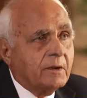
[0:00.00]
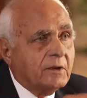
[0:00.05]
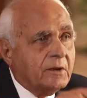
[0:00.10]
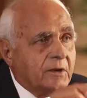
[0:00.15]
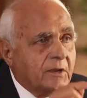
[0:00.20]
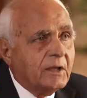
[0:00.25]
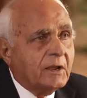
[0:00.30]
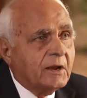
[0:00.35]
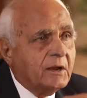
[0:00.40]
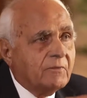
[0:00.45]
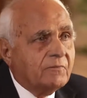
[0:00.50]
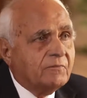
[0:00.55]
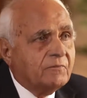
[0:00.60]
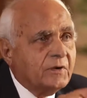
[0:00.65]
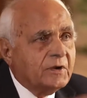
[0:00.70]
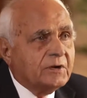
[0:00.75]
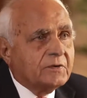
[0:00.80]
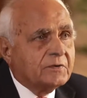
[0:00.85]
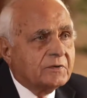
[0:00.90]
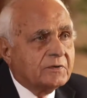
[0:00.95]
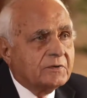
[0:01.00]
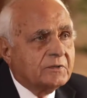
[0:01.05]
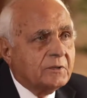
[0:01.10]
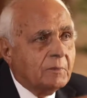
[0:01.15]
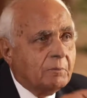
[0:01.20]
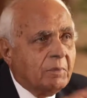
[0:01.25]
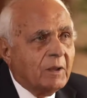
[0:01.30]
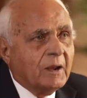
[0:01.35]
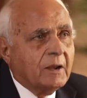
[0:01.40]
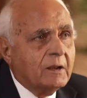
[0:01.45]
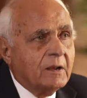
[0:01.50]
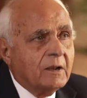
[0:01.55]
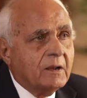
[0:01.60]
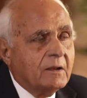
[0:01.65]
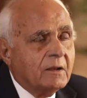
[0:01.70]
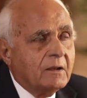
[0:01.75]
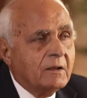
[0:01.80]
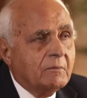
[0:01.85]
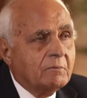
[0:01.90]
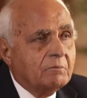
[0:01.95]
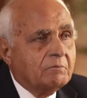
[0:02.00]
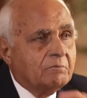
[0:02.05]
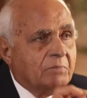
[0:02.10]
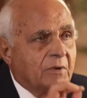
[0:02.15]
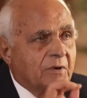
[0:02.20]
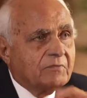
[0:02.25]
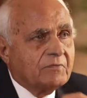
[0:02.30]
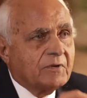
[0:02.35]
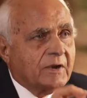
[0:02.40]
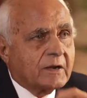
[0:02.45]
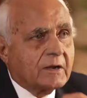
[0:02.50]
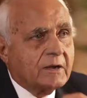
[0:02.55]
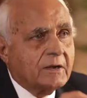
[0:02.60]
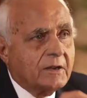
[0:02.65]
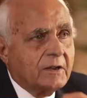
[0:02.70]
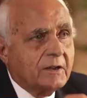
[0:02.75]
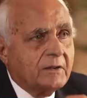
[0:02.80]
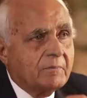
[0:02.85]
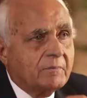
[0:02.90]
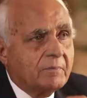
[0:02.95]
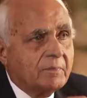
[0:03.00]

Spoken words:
DLF fits the bill perfectly